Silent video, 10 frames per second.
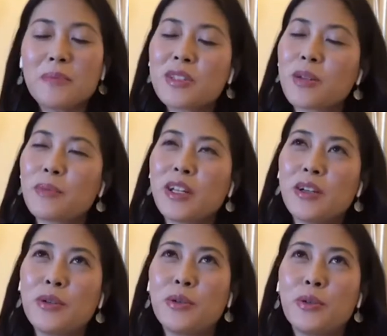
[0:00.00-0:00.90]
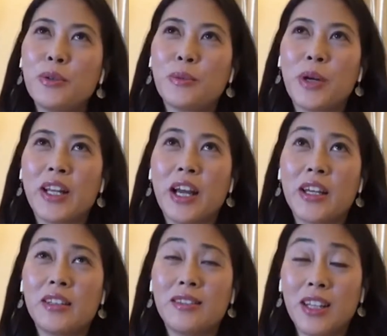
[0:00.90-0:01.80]
somebody who, when
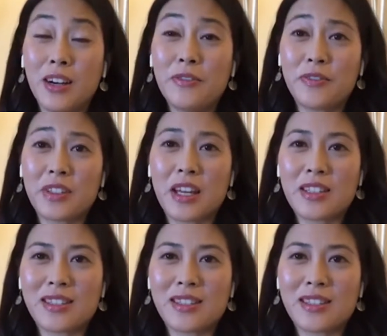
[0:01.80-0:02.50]
I love